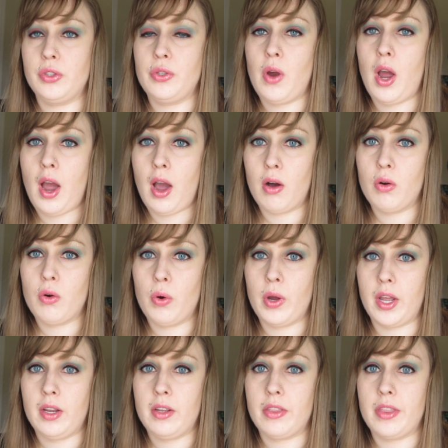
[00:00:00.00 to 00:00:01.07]
you how
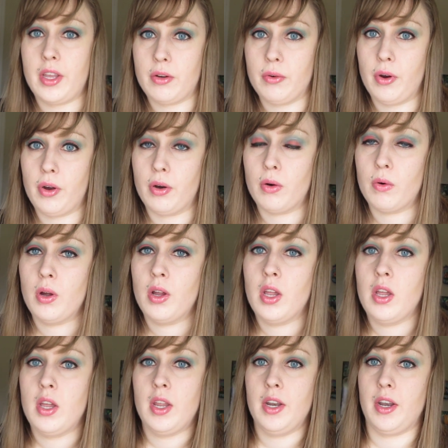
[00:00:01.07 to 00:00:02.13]
quick they grow.
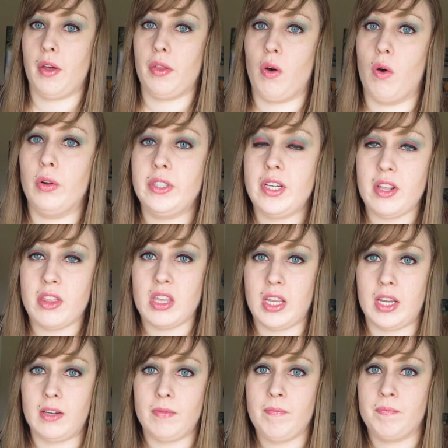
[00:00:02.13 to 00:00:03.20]
Now the only
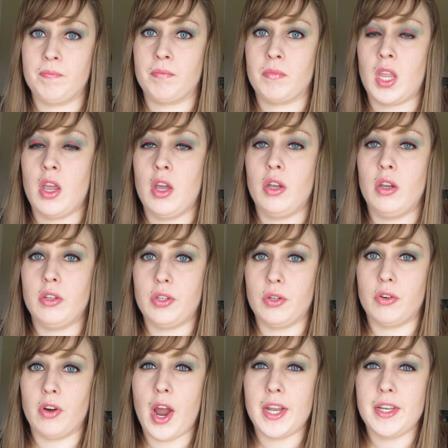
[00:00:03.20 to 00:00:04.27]
thing to
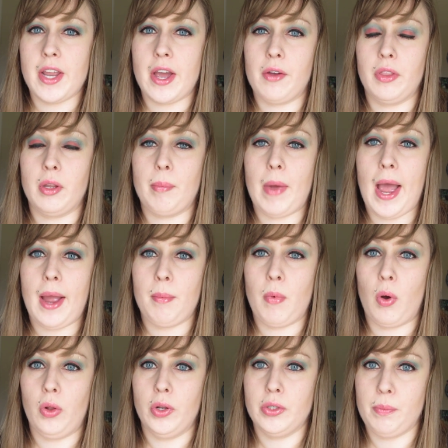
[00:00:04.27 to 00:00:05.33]
grind down their back
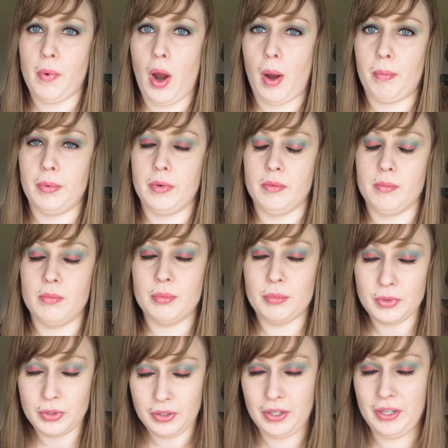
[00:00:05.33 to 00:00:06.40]
molars
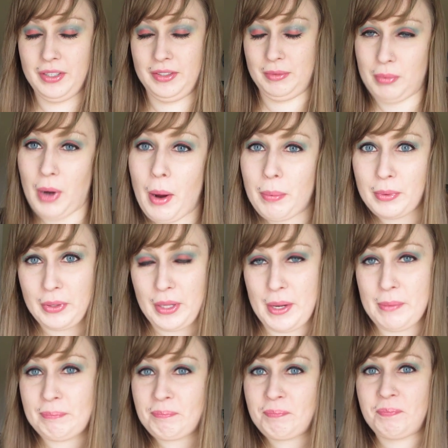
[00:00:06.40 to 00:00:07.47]

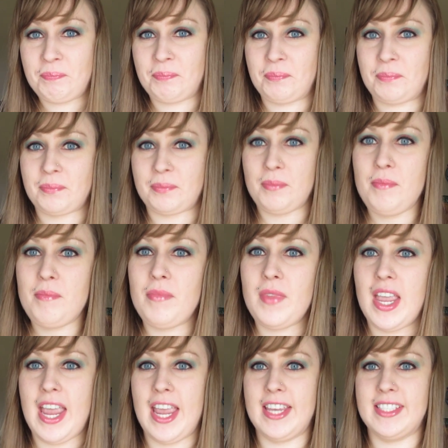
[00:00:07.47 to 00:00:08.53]
properly
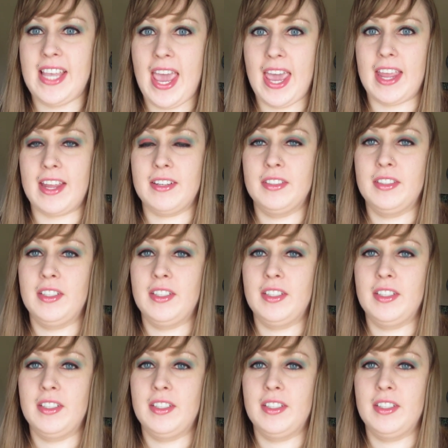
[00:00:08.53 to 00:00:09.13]
is hay.